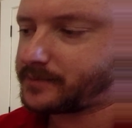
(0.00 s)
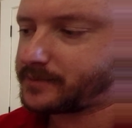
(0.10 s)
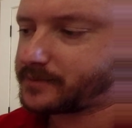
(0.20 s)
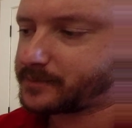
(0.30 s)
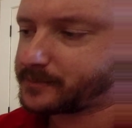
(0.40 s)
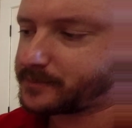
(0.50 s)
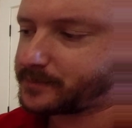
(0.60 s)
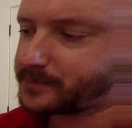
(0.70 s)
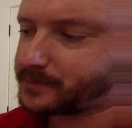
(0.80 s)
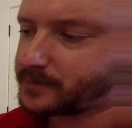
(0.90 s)

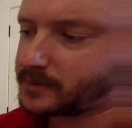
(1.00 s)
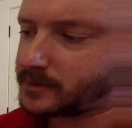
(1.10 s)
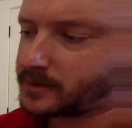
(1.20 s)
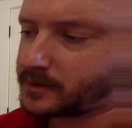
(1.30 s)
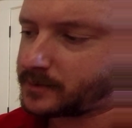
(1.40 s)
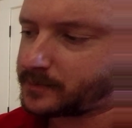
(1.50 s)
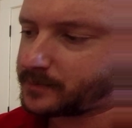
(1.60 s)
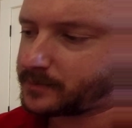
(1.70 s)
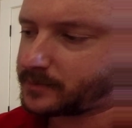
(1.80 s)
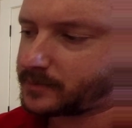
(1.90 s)

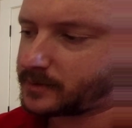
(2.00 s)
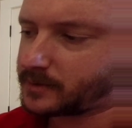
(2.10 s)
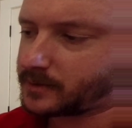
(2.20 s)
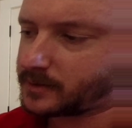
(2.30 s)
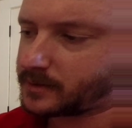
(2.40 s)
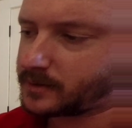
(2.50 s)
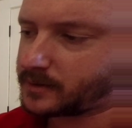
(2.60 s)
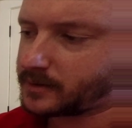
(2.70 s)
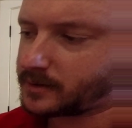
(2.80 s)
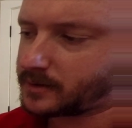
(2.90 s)

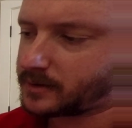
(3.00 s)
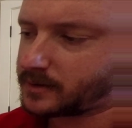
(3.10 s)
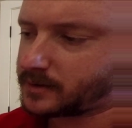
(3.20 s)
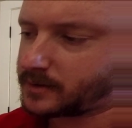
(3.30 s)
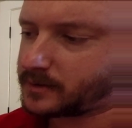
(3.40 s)
(no one is talking)